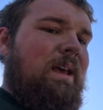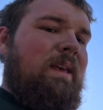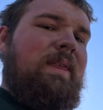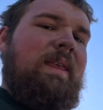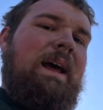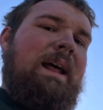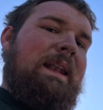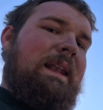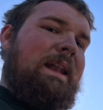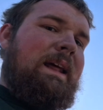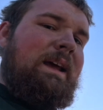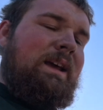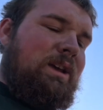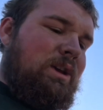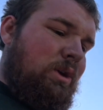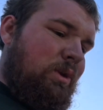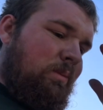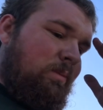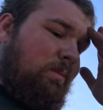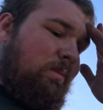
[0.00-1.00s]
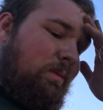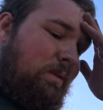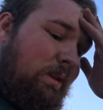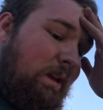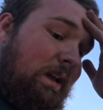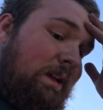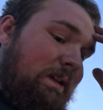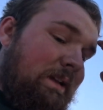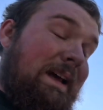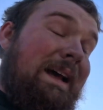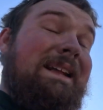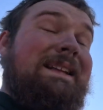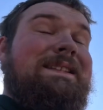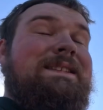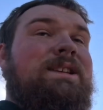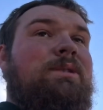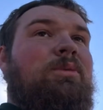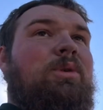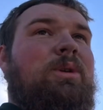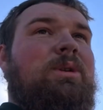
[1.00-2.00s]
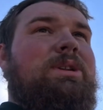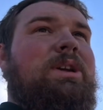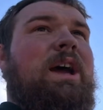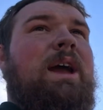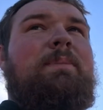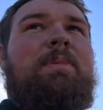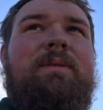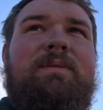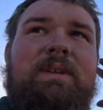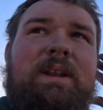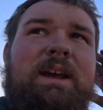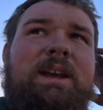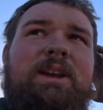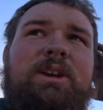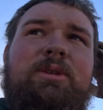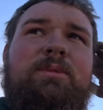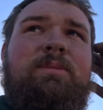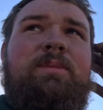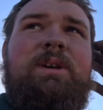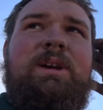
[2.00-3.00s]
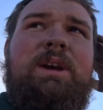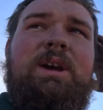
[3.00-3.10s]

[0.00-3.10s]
that legume, that similar type of legume,